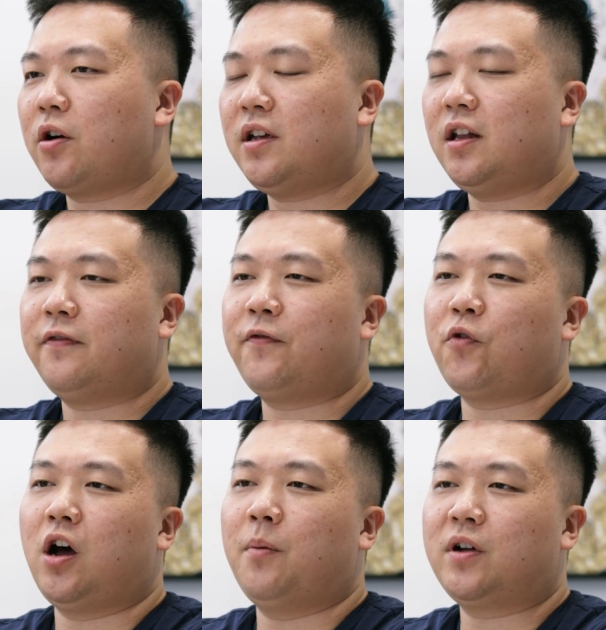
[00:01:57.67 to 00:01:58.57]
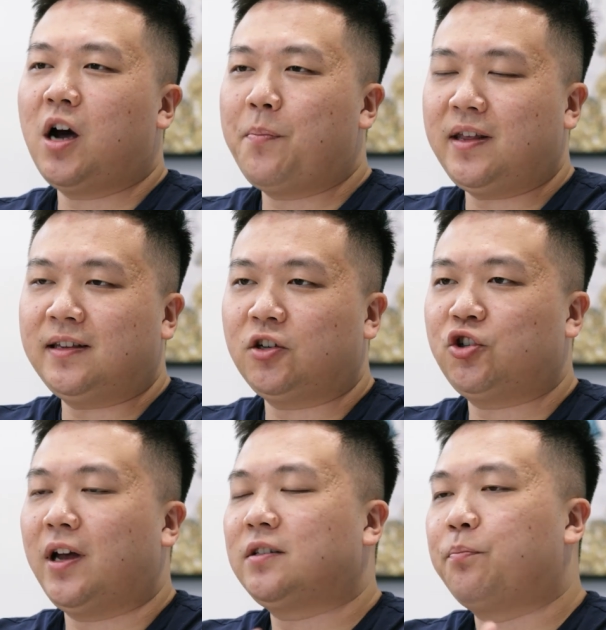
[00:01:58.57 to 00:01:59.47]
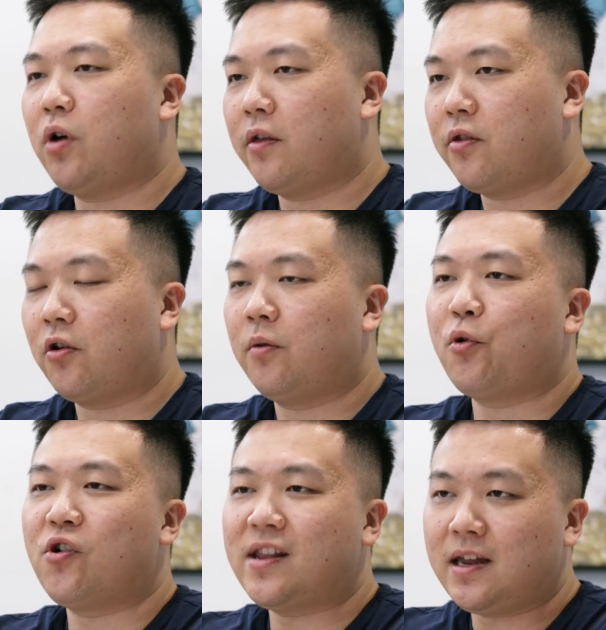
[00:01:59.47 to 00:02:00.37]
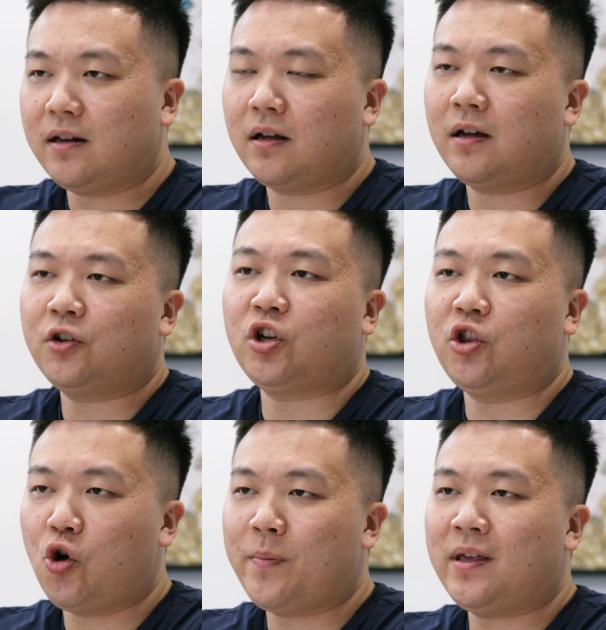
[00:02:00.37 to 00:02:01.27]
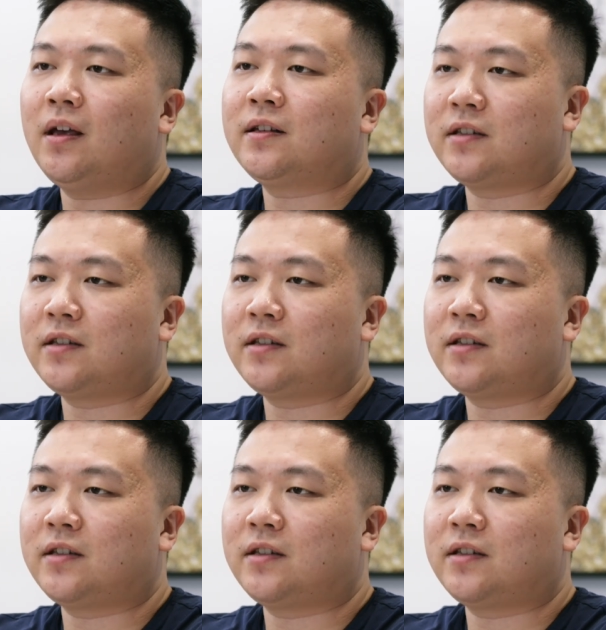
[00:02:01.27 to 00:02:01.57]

market from companies such as Brother, Bernina, Janome,